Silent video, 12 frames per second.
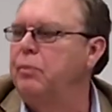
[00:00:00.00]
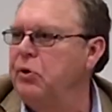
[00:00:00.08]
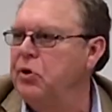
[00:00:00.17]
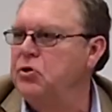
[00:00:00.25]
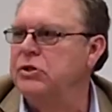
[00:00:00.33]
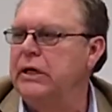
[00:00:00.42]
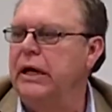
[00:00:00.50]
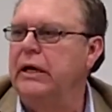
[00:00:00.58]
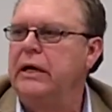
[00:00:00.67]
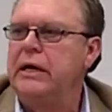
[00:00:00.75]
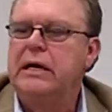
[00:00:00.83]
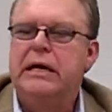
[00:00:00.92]
producing it.
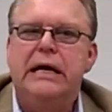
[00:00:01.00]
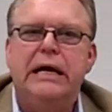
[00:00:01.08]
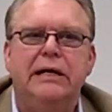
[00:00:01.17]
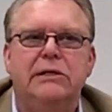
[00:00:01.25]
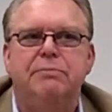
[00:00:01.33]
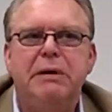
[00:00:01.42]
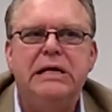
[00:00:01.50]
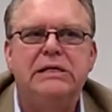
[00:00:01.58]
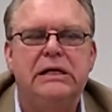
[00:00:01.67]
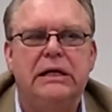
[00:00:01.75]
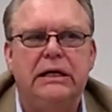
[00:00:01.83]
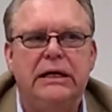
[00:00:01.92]
And it's
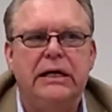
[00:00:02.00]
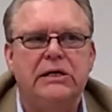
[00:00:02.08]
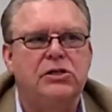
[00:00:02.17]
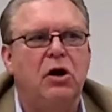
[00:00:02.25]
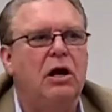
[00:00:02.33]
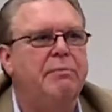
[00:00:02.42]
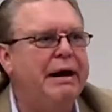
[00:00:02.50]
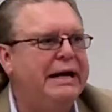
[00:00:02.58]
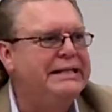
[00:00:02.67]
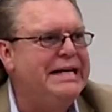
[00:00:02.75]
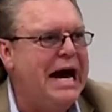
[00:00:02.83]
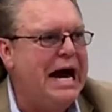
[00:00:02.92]
basically, it's all
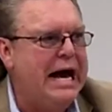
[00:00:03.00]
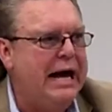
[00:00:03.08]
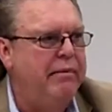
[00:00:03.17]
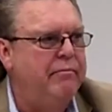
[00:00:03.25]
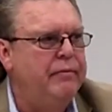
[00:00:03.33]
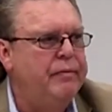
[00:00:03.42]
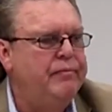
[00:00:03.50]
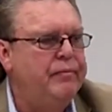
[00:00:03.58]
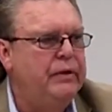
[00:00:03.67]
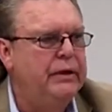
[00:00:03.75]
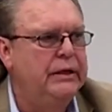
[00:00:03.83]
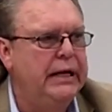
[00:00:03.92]
about time,
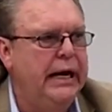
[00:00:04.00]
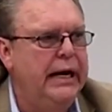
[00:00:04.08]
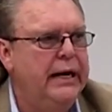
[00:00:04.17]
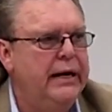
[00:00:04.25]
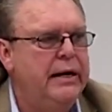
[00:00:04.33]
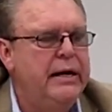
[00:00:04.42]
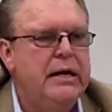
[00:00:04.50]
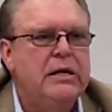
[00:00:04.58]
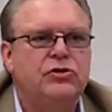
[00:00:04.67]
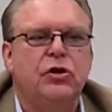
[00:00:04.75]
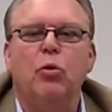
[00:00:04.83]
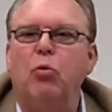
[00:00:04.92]
okay?
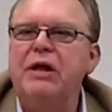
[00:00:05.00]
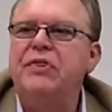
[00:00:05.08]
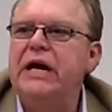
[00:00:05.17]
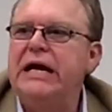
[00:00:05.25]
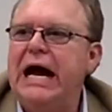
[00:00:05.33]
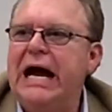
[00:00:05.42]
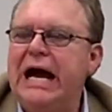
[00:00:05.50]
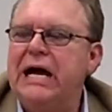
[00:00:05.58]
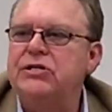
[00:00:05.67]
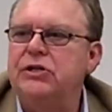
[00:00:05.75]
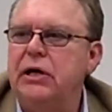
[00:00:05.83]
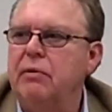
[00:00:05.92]
So the one thing I
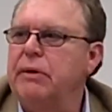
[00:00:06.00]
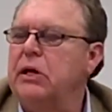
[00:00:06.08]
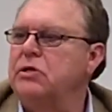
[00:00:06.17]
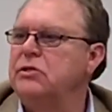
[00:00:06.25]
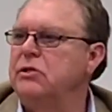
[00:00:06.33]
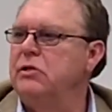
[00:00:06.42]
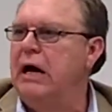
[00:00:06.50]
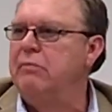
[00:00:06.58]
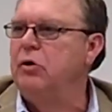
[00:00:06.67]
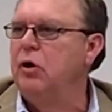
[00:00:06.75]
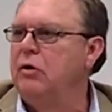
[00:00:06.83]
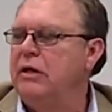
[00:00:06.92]
asked you here, because
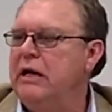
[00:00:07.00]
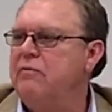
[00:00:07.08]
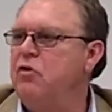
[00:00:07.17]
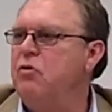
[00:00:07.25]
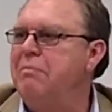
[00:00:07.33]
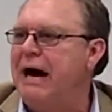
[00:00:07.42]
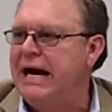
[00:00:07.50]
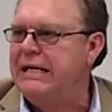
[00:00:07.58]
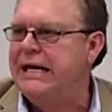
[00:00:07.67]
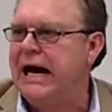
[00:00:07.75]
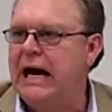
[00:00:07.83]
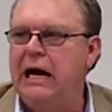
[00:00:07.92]
I'm going to give you my
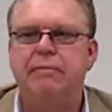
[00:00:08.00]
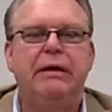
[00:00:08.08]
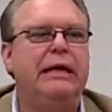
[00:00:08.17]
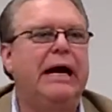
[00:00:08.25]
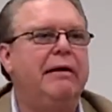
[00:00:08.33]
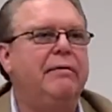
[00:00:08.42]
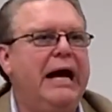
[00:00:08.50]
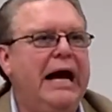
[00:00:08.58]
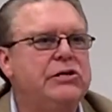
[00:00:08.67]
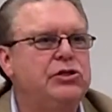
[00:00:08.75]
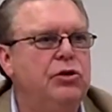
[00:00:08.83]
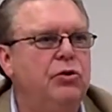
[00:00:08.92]
time, and I
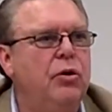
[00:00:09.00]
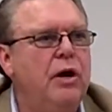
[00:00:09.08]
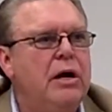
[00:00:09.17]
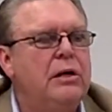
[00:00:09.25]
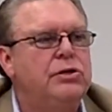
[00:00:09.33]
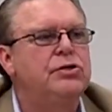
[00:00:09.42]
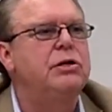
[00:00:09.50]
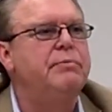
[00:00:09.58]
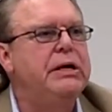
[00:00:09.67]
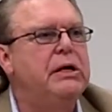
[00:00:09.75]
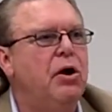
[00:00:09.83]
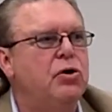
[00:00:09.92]
asked you just to
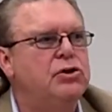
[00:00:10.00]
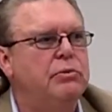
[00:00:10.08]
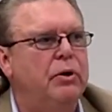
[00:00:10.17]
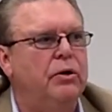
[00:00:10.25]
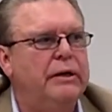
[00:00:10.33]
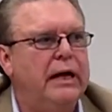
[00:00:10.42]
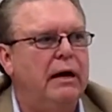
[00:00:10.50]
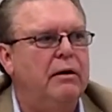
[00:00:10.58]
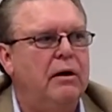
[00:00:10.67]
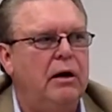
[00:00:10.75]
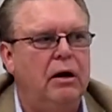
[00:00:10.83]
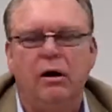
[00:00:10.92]
be coachable.
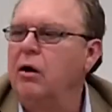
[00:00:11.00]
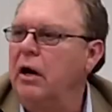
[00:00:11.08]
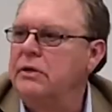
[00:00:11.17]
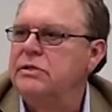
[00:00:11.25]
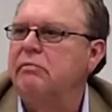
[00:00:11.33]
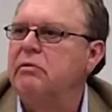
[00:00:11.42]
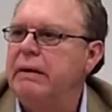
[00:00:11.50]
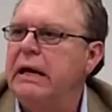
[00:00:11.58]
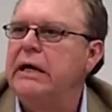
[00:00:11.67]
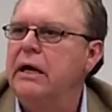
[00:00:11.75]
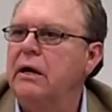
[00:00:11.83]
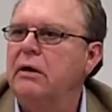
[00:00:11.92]
Now, is
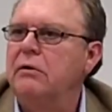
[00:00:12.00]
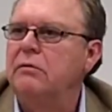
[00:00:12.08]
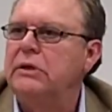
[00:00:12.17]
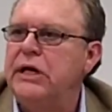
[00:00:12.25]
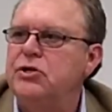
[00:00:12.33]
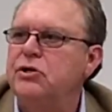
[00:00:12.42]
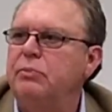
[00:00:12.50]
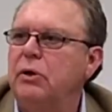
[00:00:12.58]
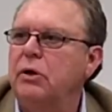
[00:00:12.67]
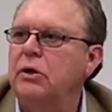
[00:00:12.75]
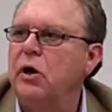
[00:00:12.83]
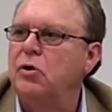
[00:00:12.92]
everybody here
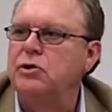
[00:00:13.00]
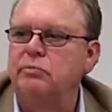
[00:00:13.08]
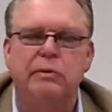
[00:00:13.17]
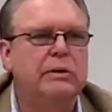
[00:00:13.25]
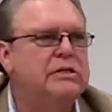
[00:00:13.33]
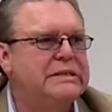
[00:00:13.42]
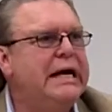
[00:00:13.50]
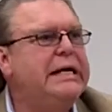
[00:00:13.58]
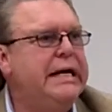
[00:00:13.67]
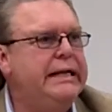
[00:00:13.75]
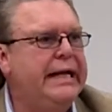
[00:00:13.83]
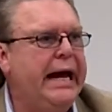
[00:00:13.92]
teachable or coachable? Because I
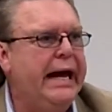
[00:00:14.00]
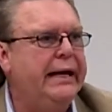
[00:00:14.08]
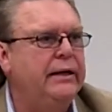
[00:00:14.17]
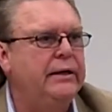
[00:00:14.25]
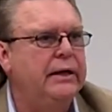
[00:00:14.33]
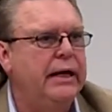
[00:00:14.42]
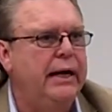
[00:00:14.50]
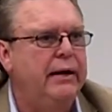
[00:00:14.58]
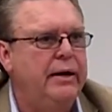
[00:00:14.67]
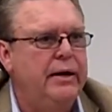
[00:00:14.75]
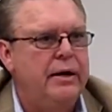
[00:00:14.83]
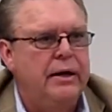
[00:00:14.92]
need that, okay?